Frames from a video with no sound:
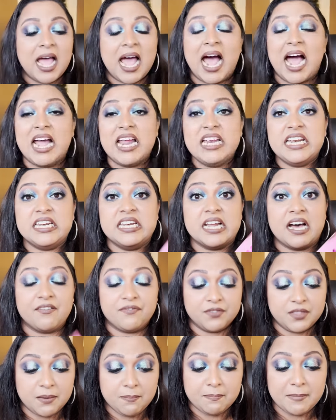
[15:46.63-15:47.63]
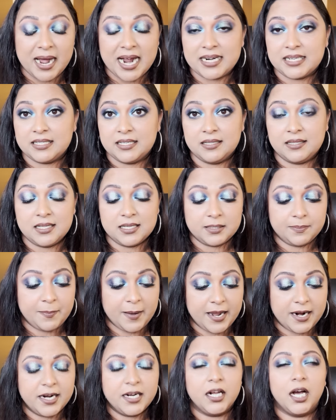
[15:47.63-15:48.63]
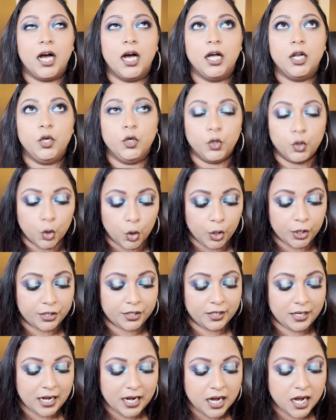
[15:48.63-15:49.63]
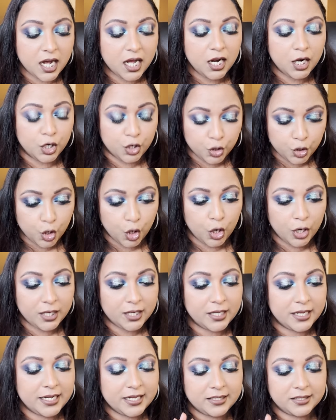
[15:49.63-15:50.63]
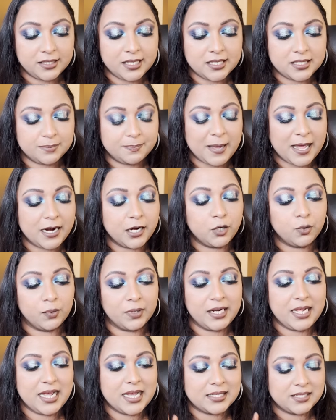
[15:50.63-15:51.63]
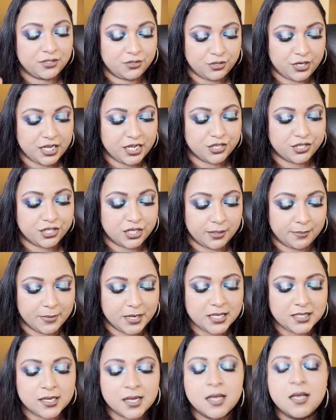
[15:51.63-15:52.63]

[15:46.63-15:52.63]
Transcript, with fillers: I love the mattes in this palette a lot. This palette only has 3 shimmers,